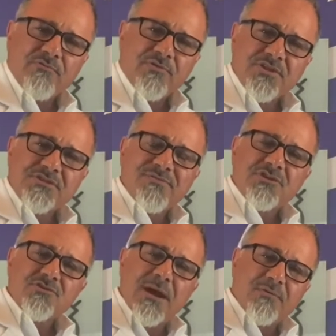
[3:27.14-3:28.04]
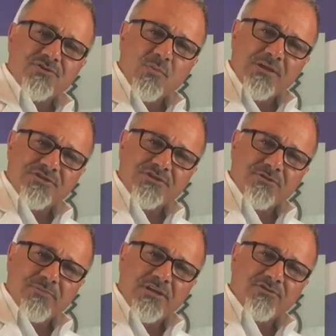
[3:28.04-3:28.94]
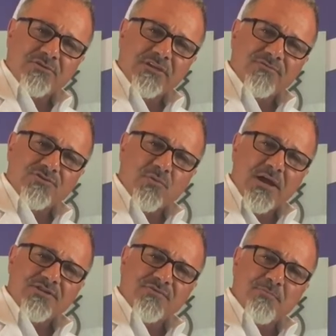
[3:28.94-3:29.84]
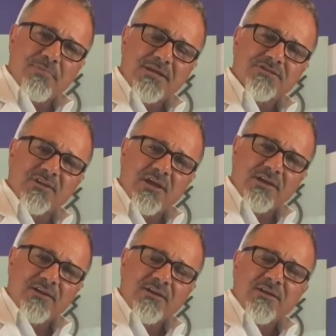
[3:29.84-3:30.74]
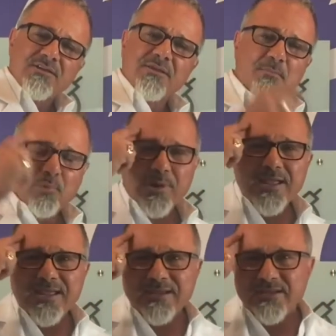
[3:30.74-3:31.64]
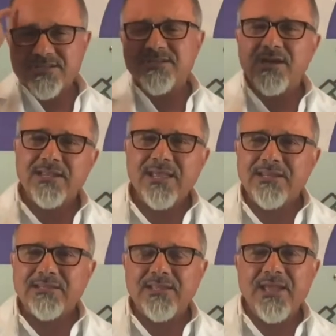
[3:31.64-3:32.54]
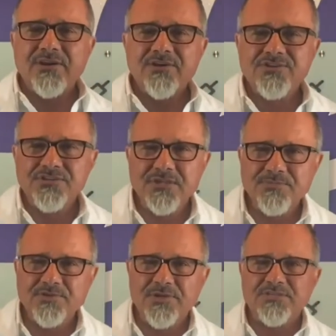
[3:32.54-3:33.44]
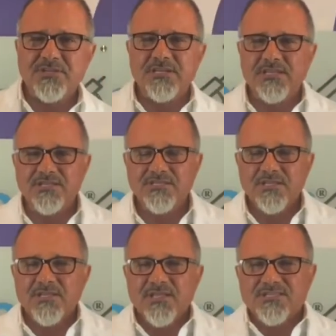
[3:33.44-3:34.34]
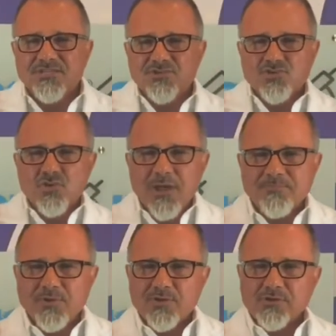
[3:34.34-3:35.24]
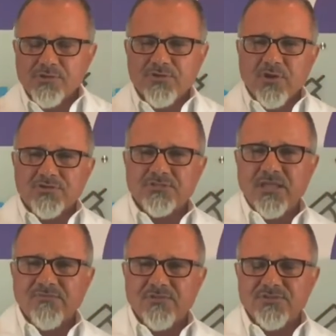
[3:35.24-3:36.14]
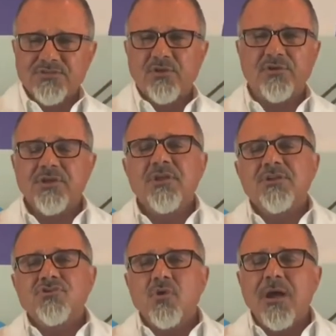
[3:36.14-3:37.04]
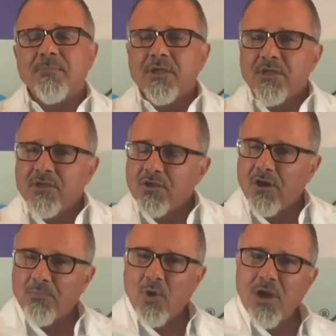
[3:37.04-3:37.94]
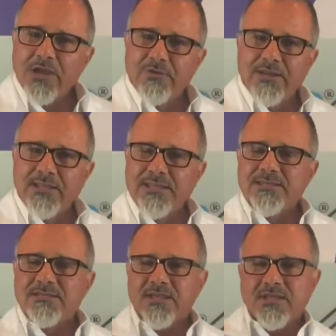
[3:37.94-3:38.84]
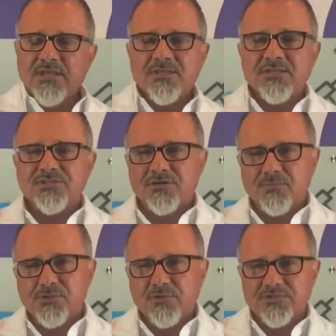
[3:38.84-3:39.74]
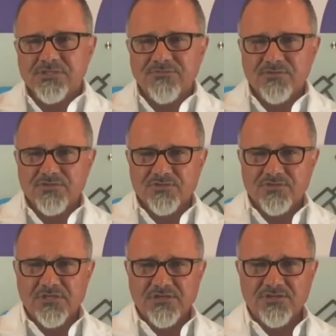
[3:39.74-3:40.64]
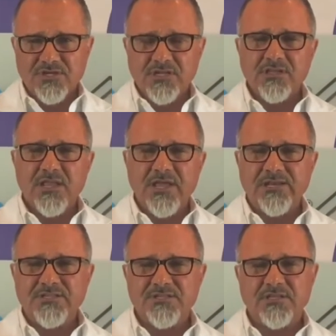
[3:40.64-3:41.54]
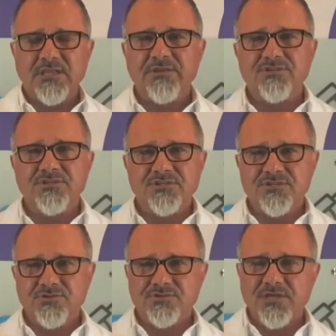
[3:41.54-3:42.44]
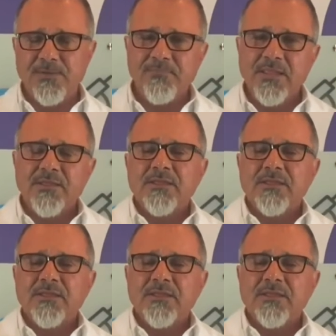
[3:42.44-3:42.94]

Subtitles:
for the 72 hours, while serum ketone levels rise from baseline, the brain is not getting the energy substrates it needs, because as you drop glucose levels or drop carbohydrate intake, serum glucose levels tend to decline as the glycogen is used up.